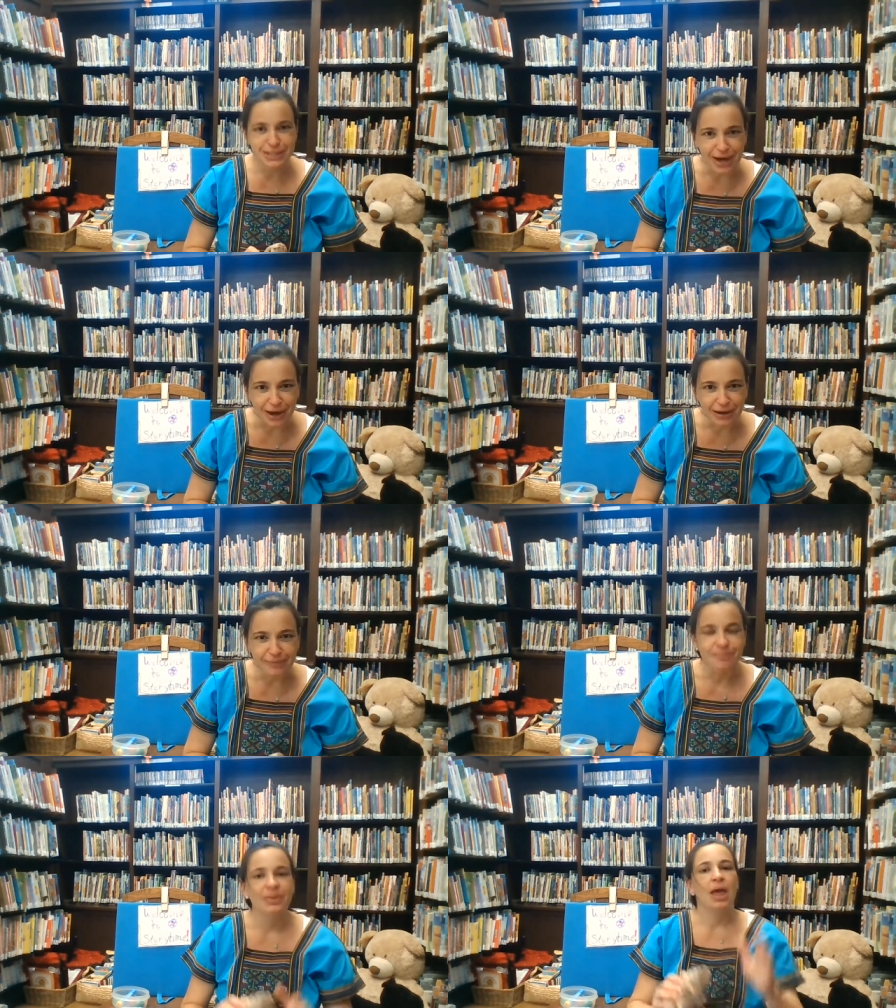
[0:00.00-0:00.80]
dock,
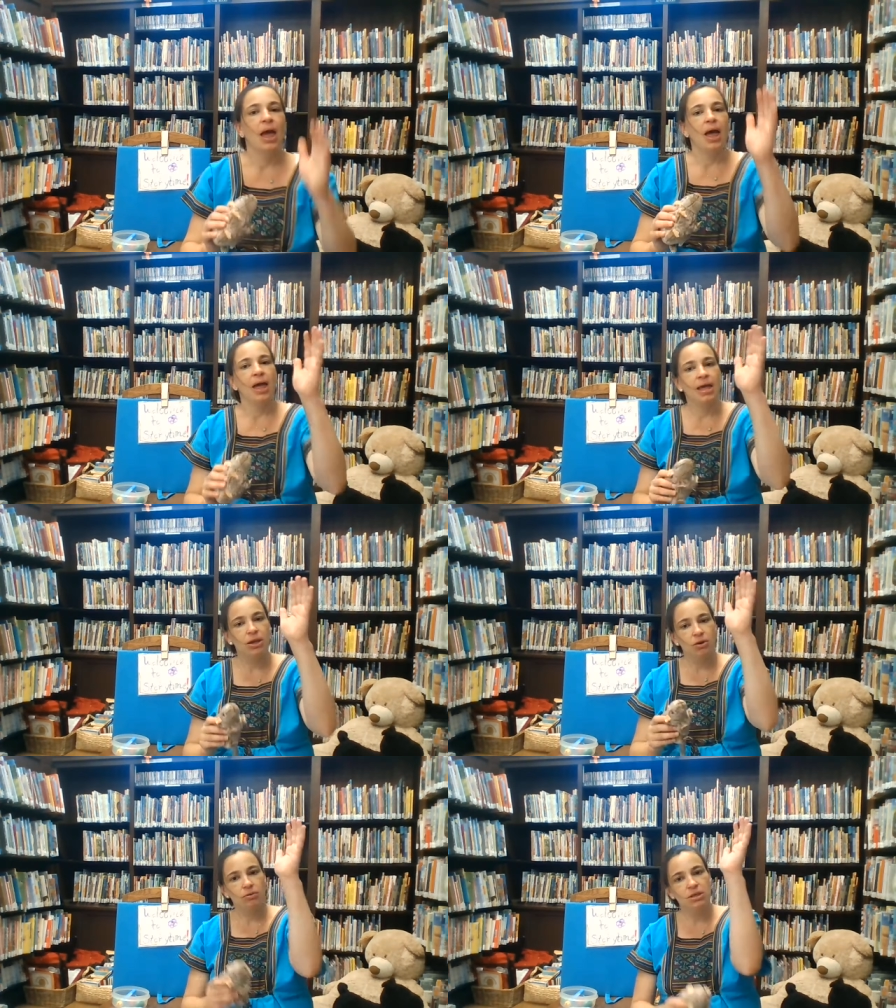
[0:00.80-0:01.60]

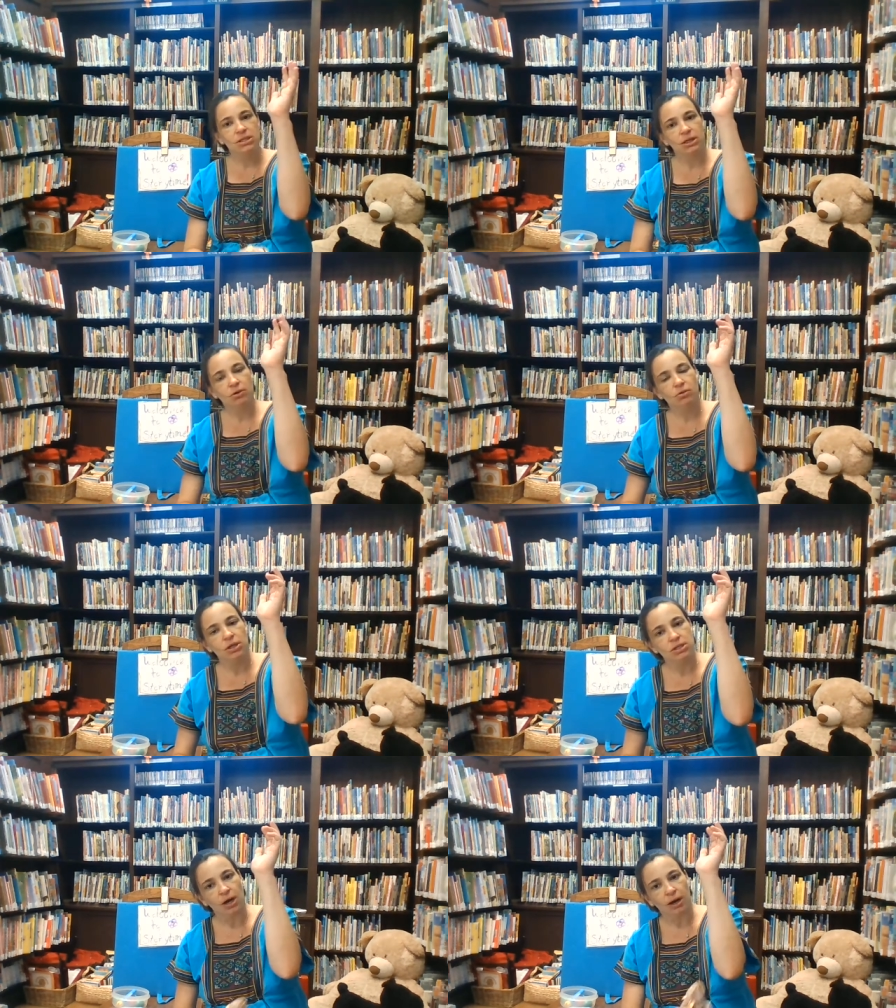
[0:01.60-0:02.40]
hickory dickory
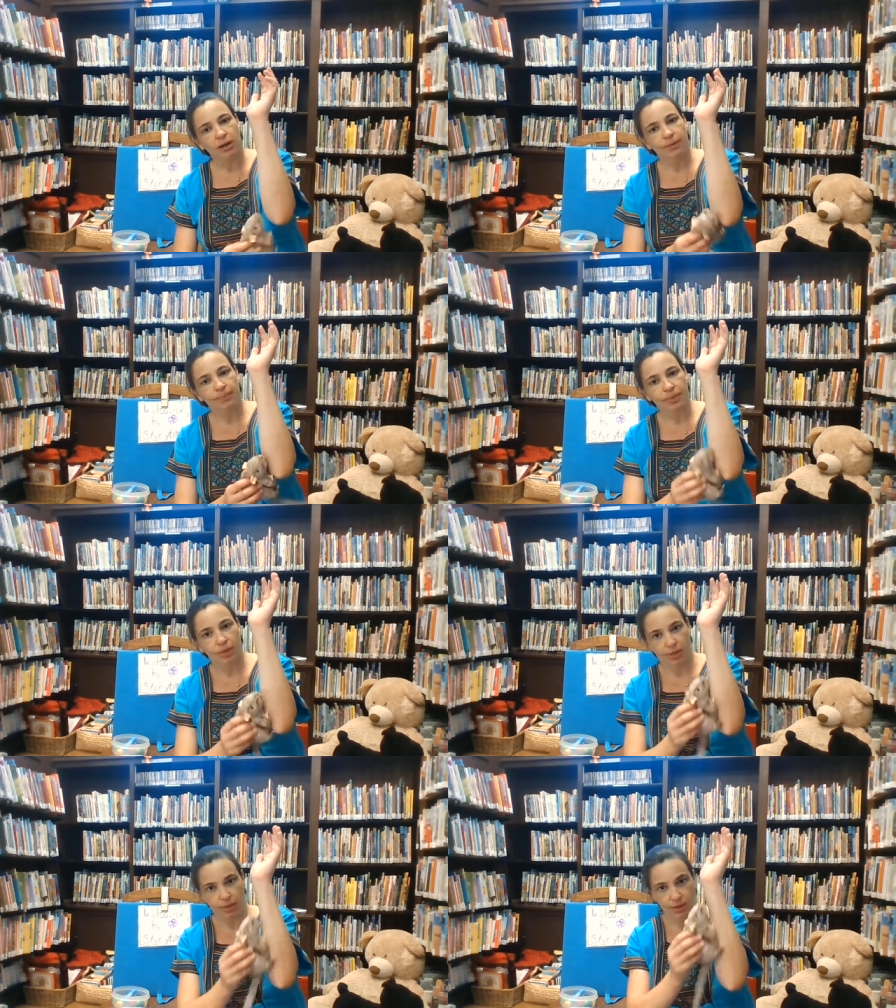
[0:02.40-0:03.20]
dock.
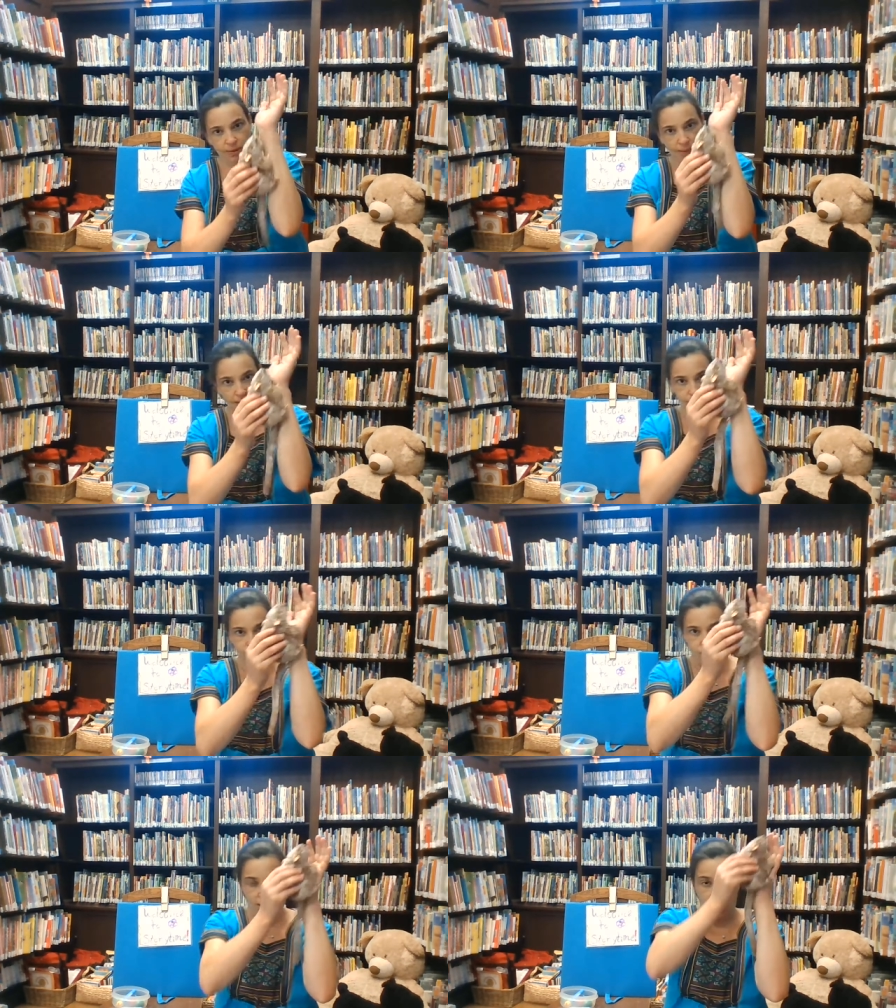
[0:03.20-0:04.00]
The
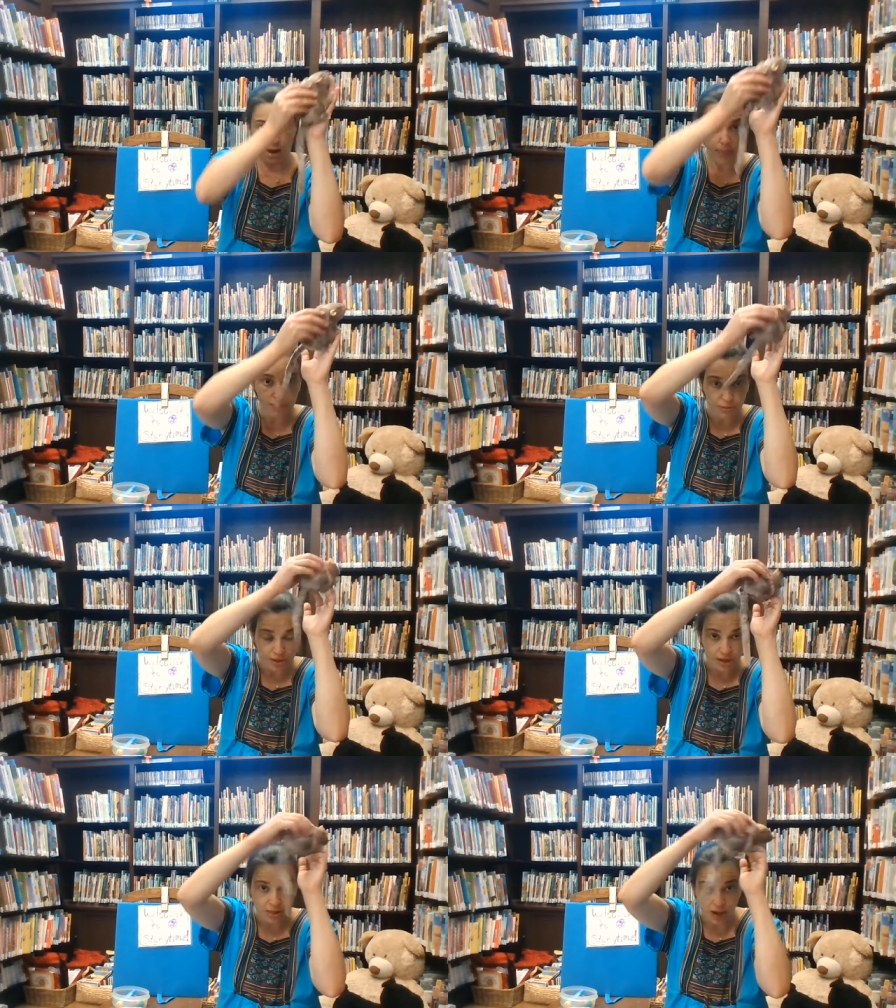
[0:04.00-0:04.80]
mouse ran up
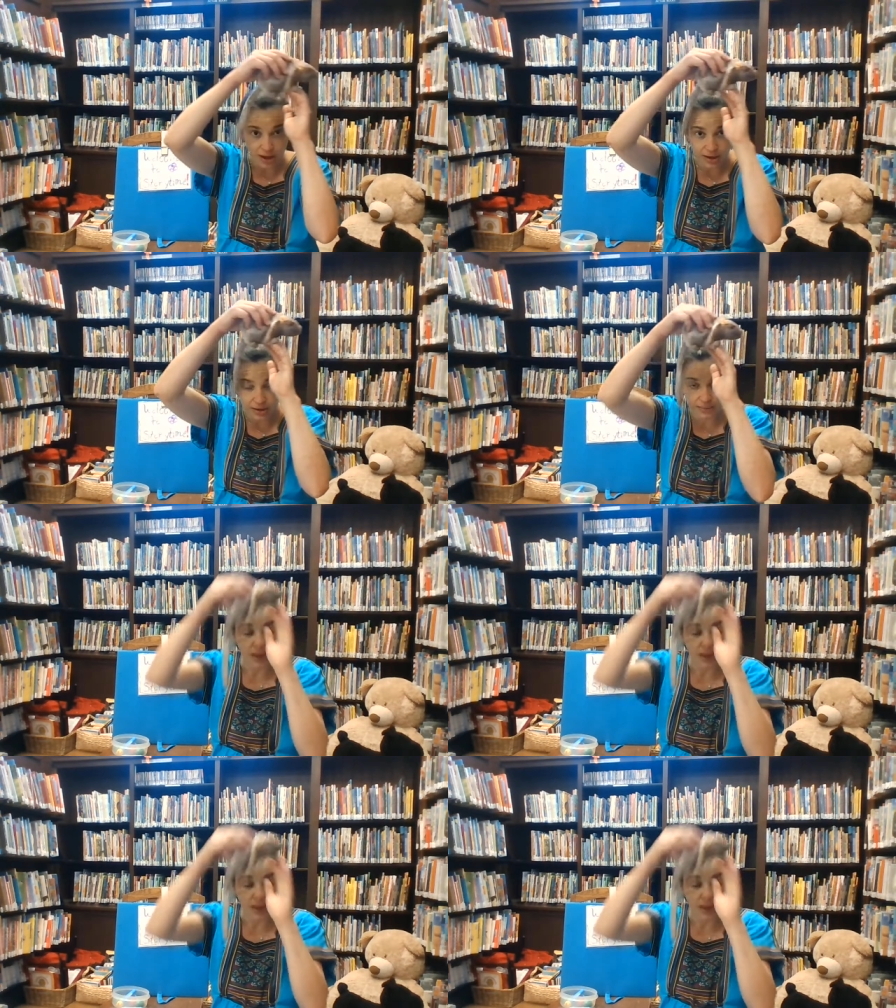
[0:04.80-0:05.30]
the clock.